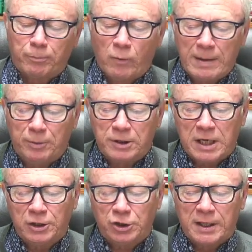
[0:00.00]

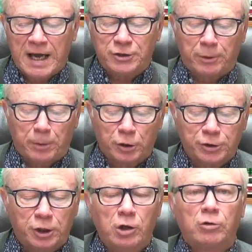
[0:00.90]
reputation as a
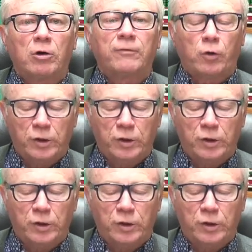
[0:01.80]
persecutor of